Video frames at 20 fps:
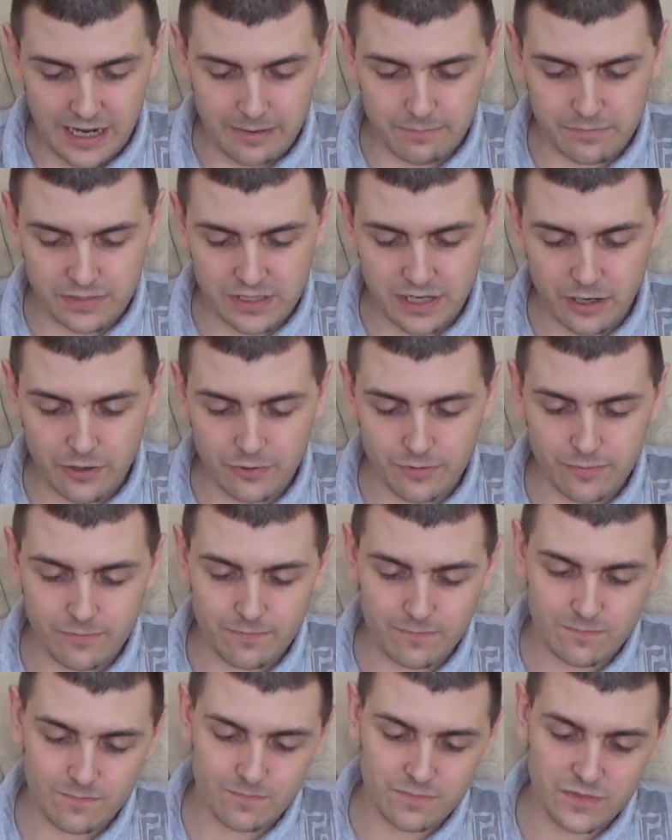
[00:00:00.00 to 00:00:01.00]
So
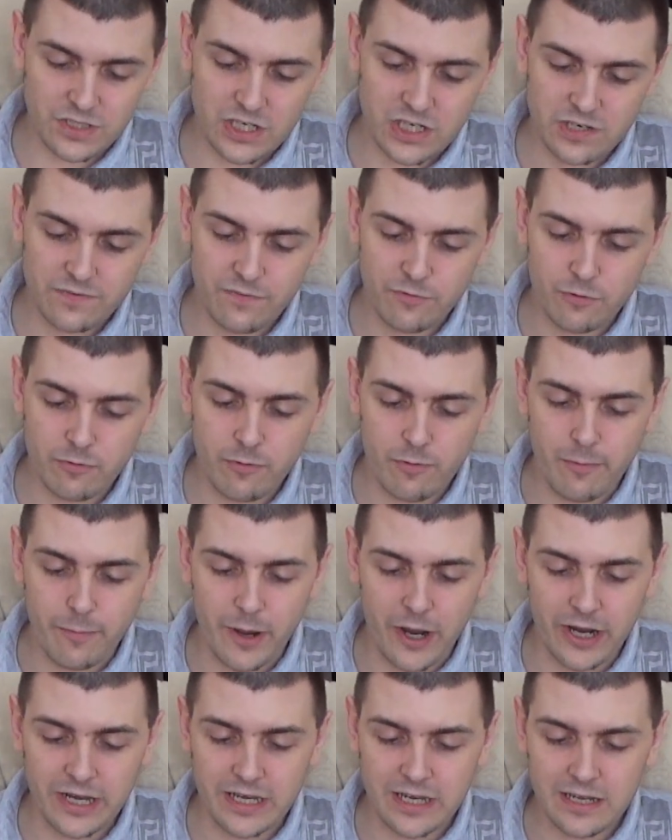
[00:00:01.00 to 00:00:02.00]
just for a
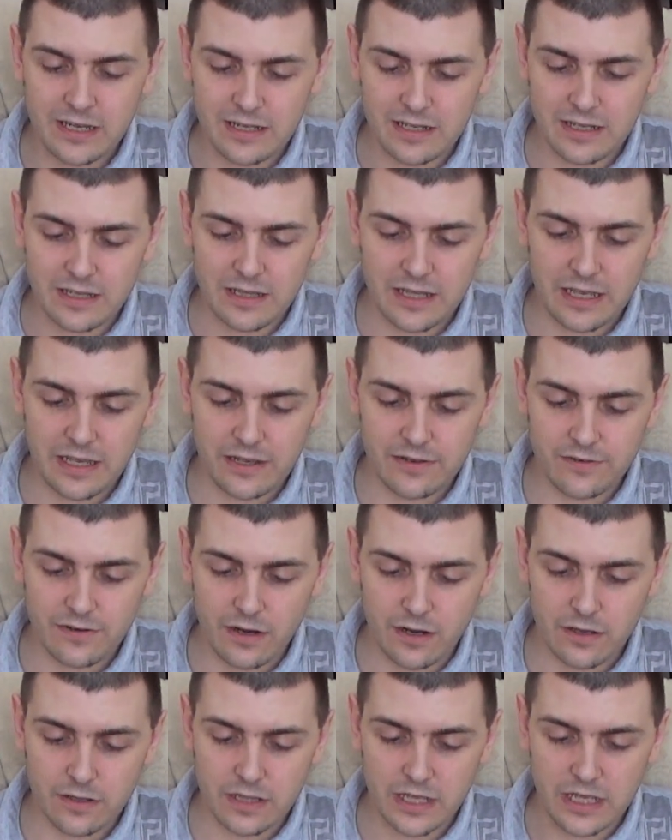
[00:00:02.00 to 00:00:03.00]
reminder, these
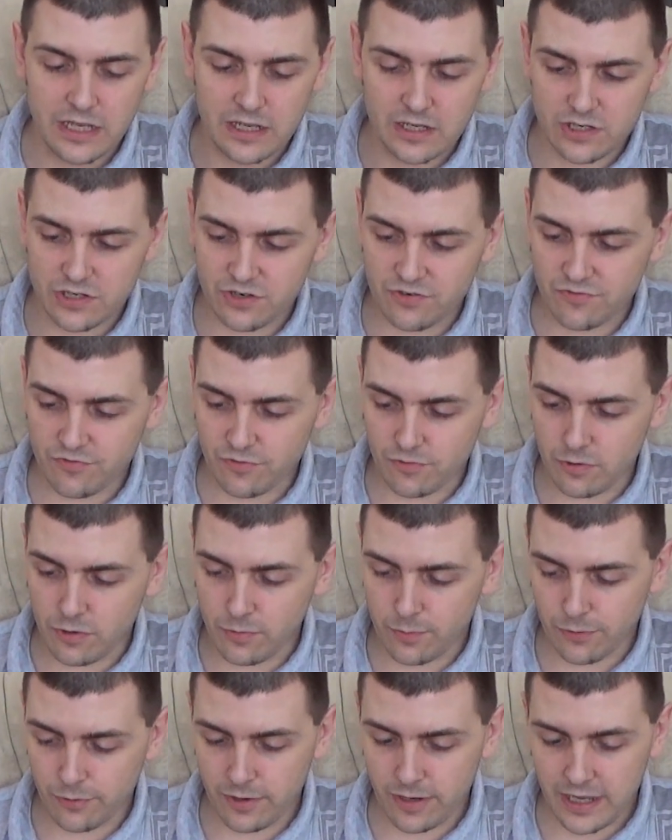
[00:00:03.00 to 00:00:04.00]
are the
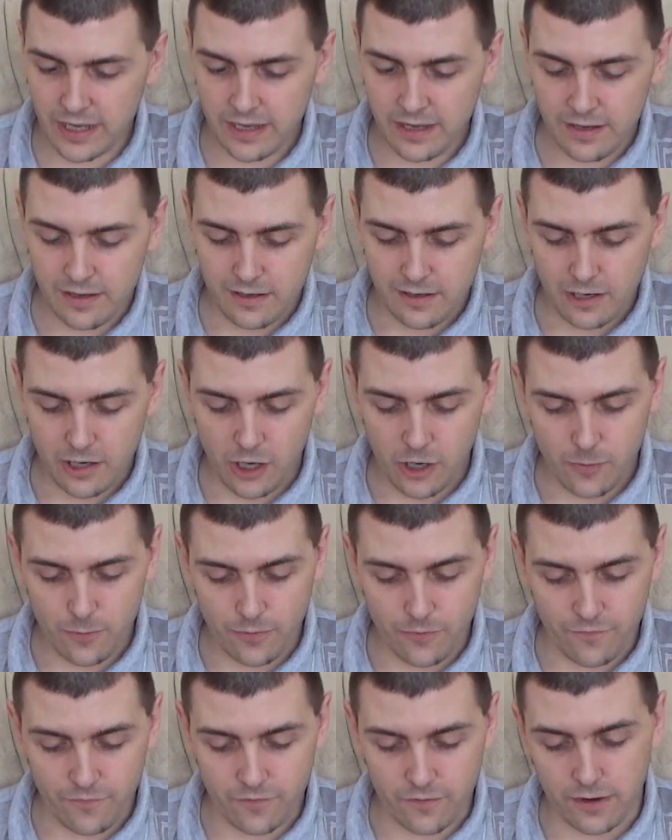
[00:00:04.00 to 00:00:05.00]
strawberry Opal
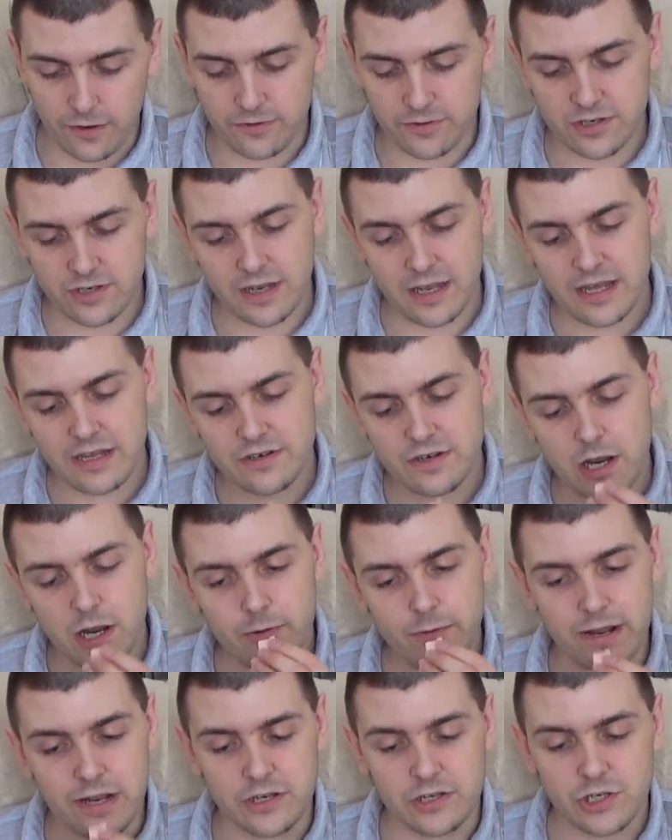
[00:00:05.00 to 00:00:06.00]
Fruits. Let's go
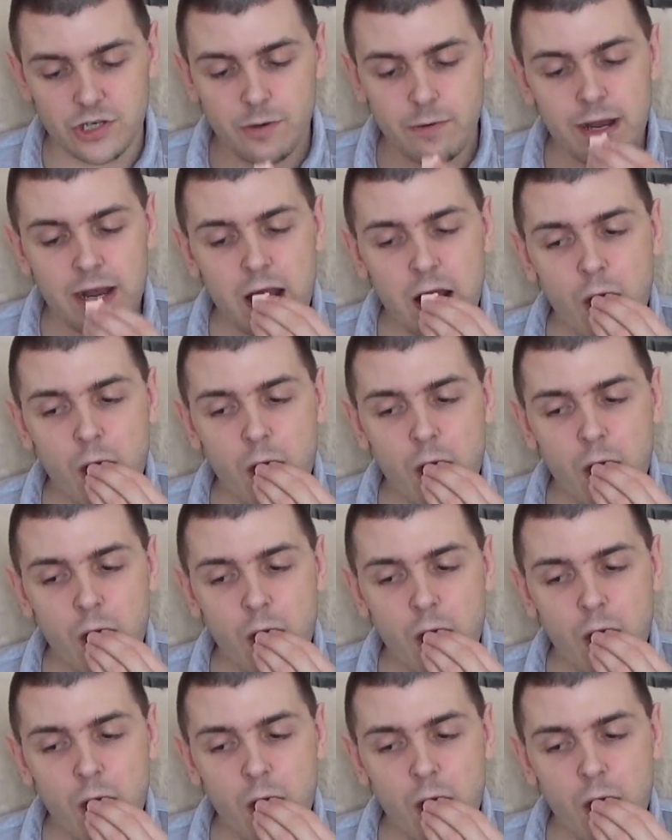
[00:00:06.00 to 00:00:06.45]
in, shall we?